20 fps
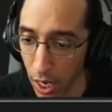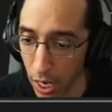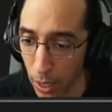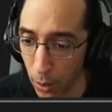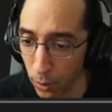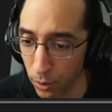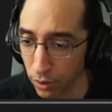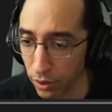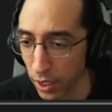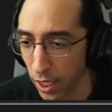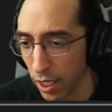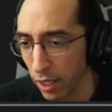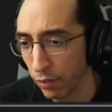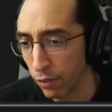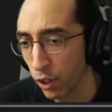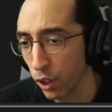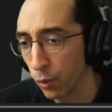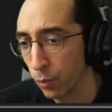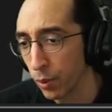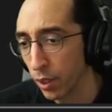I was kind
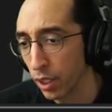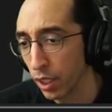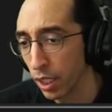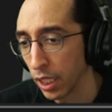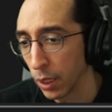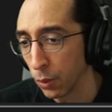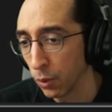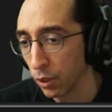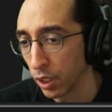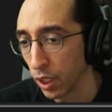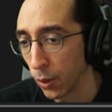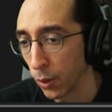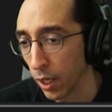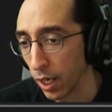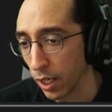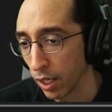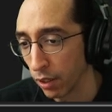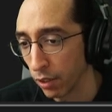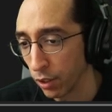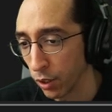of hoping he would go
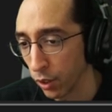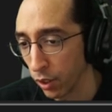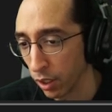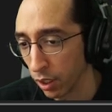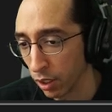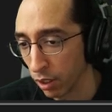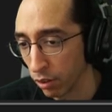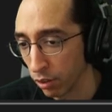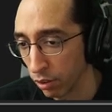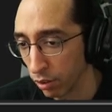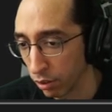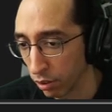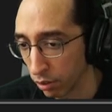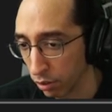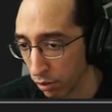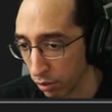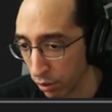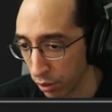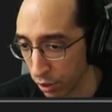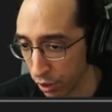ahead and do
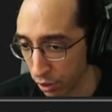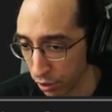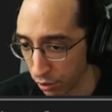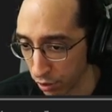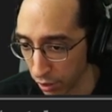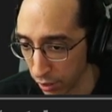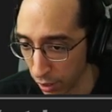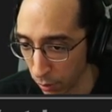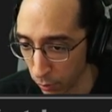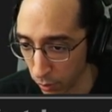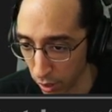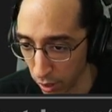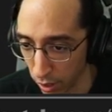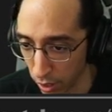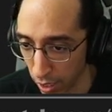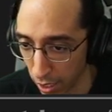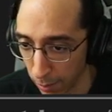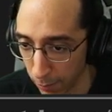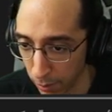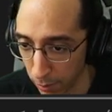this just to get rid of the
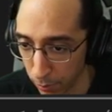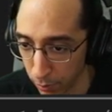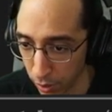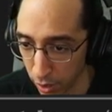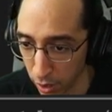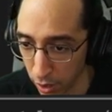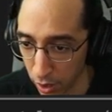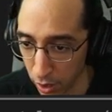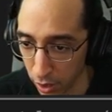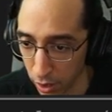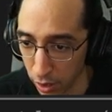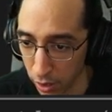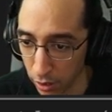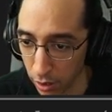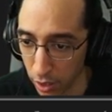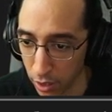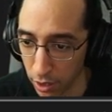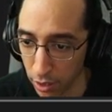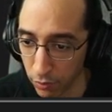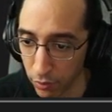game completely.
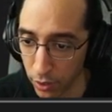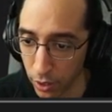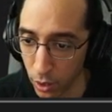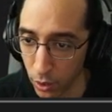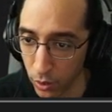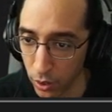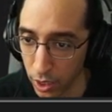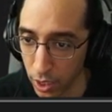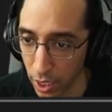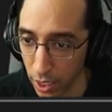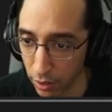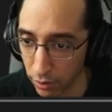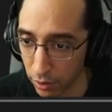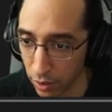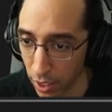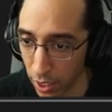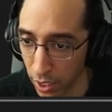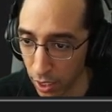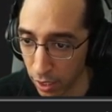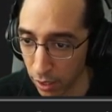Like, if he only has
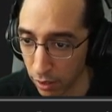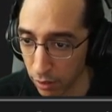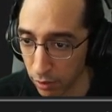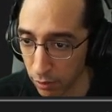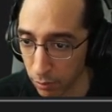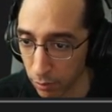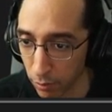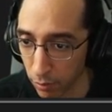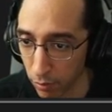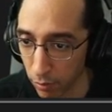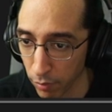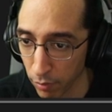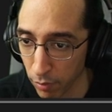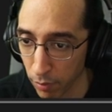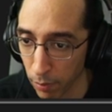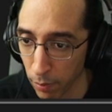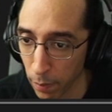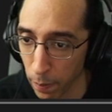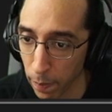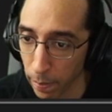that
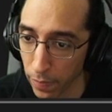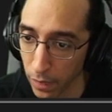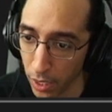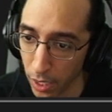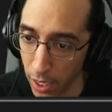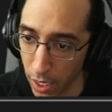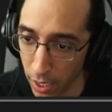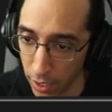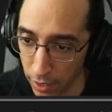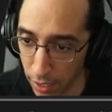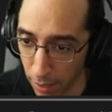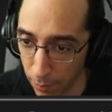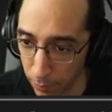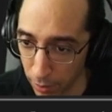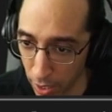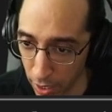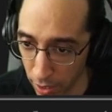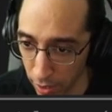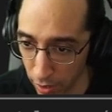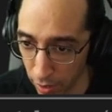and I'm
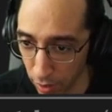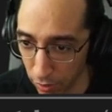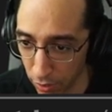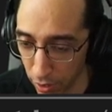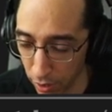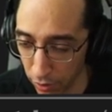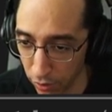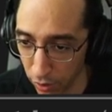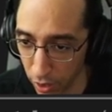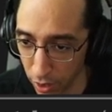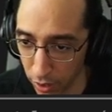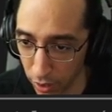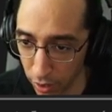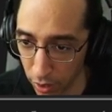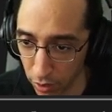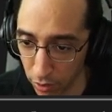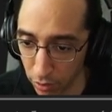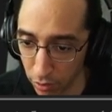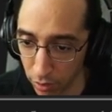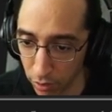getting things like
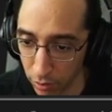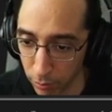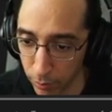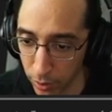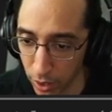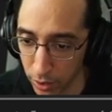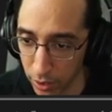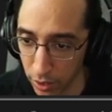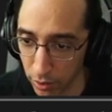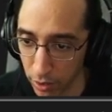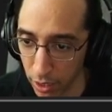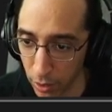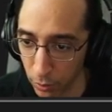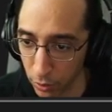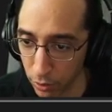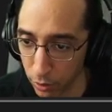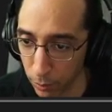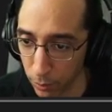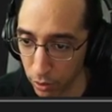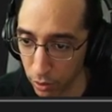this, probably not that one,
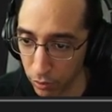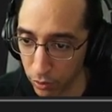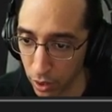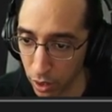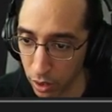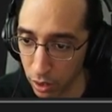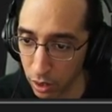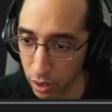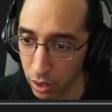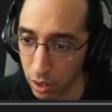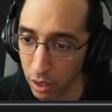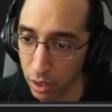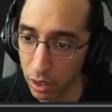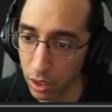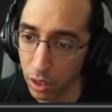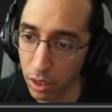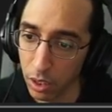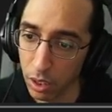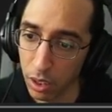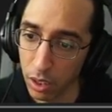it's a little bit too far.
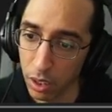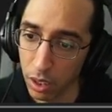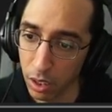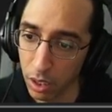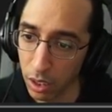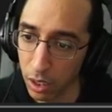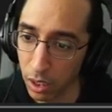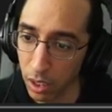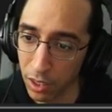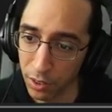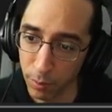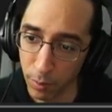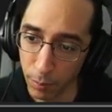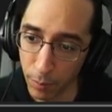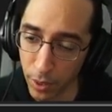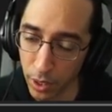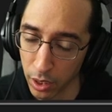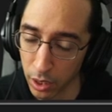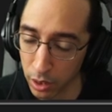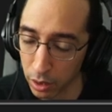That's a bit
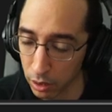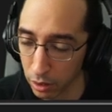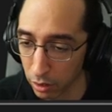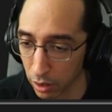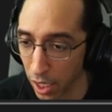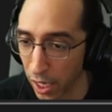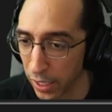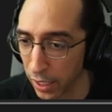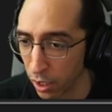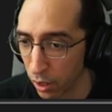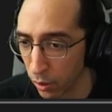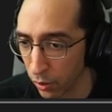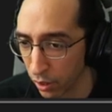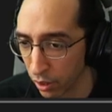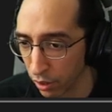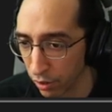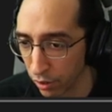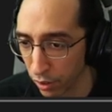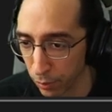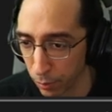better. I know
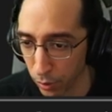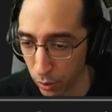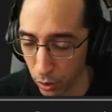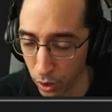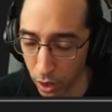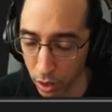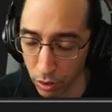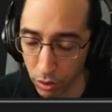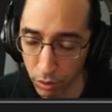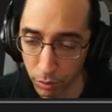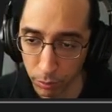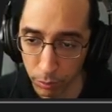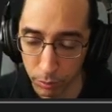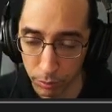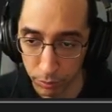there's this, but who cares?